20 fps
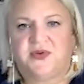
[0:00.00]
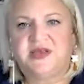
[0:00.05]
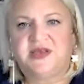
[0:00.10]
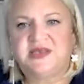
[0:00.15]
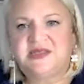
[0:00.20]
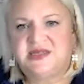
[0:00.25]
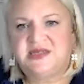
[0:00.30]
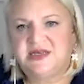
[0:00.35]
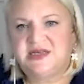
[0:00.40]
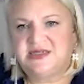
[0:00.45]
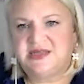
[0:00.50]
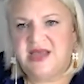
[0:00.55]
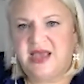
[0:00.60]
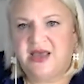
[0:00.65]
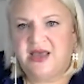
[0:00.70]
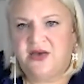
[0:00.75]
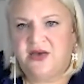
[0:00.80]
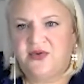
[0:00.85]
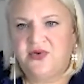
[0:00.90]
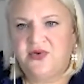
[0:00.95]
considers
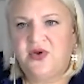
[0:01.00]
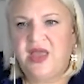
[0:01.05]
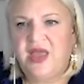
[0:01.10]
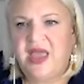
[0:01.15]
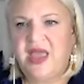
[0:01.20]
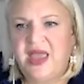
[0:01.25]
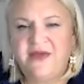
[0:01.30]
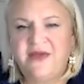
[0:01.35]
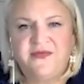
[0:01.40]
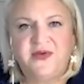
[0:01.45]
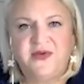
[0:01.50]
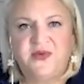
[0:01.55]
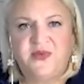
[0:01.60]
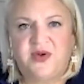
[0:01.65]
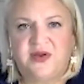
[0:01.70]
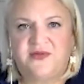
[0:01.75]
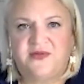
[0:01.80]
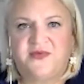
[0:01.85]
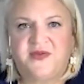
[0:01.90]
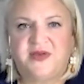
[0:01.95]
how not
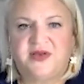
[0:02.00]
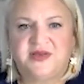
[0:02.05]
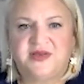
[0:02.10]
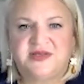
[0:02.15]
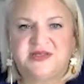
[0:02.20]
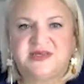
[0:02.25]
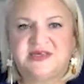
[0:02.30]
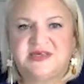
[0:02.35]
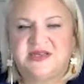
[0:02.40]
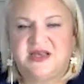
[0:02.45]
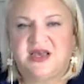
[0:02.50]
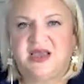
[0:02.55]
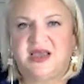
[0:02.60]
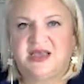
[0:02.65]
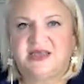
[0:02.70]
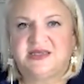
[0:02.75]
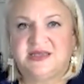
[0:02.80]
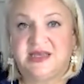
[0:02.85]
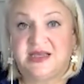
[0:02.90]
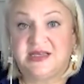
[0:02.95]
everyone feels that
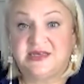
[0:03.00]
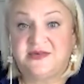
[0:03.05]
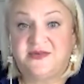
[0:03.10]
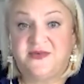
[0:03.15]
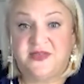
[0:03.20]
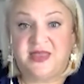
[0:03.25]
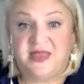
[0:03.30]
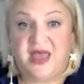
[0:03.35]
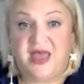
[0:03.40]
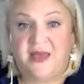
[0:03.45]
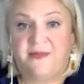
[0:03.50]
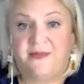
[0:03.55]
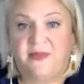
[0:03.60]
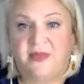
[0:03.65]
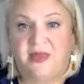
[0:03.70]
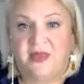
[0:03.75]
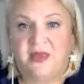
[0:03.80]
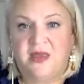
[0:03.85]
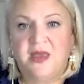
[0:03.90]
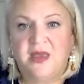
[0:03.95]
science is for them,
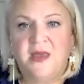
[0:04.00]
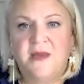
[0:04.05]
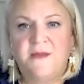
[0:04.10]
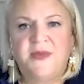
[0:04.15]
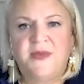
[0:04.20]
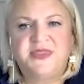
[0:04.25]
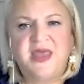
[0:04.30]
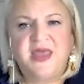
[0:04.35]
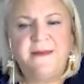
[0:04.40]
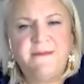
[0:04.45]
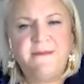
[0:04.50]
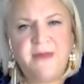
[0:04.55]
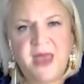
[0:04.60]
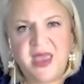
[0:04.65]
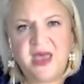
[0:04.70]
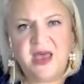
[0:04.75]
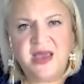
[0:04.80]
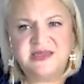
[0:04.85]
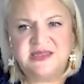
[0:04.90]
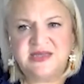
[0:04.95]
but they may
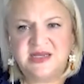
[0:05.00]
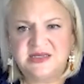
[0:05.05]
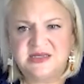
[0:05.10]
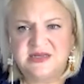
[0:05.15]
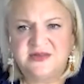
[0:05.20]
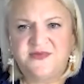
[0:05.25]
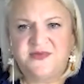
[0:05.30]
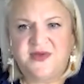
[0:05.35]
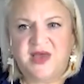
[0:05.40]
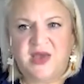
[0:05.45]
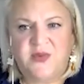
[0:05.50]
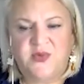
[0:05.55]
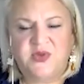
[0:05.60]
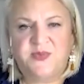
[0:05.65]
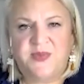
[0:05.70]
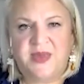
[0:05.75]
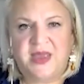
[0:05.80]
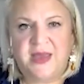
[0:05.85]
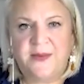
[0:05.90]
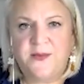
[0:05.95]
identify with
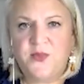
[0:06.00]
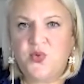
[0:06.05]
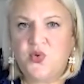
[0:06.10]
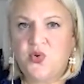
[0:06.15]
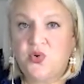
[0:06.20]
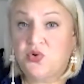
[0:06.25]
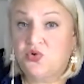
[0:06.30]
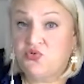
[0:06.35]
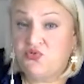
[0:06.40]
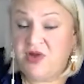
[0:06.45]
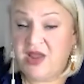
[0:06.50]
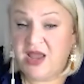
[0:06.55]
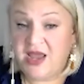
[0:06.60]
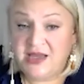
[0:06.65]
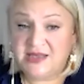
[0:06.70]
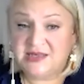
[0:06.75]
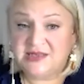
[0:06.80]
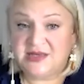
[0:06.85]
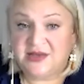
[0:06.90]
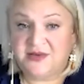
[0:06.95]
being more
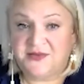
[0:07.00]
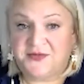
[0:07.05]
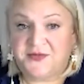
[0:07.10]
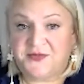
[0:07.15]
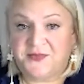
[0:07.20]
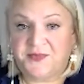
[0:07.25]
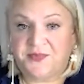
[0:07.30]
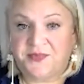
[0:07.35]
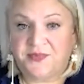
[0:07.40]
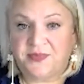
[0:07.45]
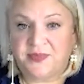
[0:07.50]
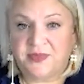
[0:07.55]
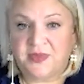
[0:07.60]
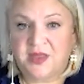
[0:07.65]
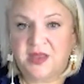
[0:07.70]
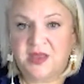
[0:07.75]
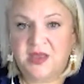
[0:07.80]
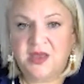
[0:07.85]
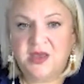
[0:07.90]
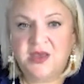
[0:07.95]
creative.
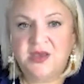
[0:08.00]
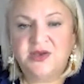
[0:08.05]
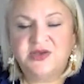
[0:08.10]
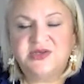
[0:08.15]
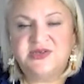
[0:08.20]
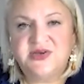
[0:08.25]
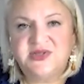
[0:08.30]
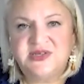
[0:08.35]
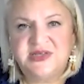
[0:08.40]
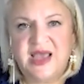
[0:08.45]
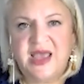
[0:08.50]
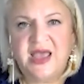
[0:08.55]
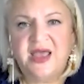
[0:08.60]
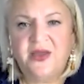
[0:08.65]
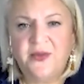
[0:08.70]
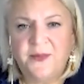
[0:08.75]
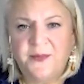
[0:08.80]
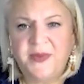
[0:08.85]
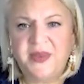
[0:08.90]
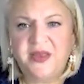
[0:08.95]
So to
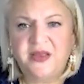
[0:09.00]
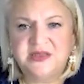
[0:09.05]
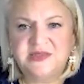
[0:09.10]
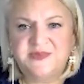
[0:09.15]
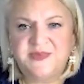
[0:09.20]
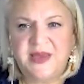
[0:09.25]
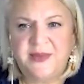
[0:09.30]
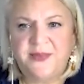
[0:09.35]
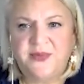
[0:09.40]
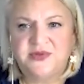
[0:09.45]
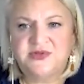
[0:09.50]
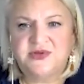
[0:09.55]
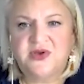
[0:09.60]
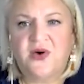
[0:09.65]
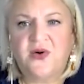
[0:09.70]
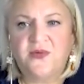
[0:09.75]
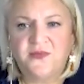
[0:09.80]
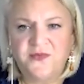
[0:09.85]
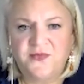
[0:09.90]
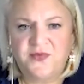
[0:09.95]
help build people's
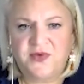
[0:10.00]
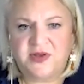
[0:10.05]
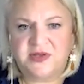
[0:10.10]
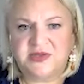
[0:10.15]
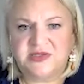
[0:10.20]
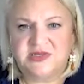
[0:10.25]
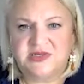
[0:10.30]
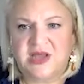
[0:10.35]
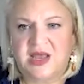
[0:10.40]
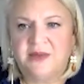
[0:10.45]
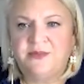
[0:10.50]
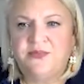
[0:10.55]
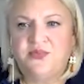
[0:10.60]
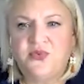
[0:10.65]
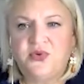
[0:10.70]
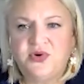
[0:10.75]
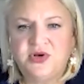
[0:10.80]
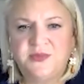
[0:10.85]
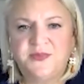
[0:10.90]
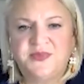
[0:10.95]
confidence and
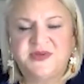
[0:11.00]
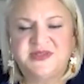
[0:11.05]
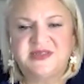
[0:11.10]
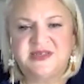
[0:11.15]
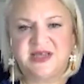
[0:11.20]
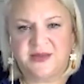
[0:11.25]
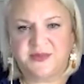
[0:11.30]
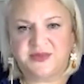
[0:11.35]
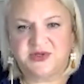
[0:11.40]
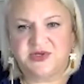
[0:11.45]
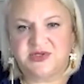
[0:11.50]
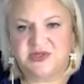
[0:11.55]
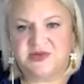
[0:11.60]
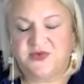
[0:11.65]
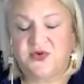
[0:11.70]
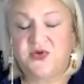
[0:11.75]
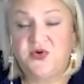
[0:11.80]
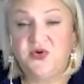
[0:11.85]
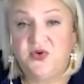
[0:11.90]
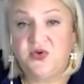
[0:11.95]
broaden perceptions of
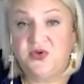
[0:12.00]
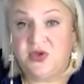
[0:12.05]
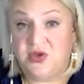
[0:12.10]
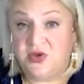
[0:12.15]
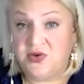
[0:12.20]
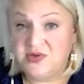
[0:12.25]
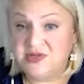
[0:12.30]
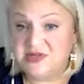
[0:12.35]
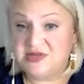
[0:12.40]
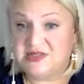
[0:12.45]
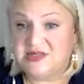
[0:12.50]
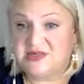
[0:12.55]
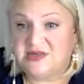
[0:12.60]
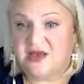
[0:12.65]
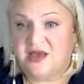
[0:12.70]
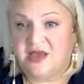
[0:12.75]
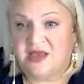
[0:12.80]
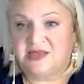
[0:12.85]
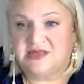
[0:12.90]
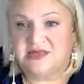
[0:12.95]
who uses
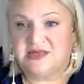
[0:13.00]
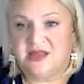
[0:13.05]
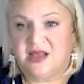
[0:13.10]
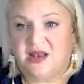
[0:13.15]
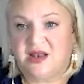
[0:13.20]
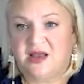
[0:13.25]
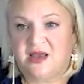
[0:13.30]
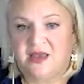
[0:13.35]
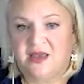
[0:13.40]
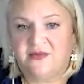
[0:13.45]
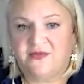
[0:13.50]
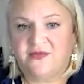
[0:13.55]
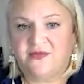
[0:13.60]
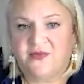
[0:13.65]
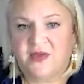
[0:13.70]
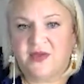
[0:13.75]
science in their life,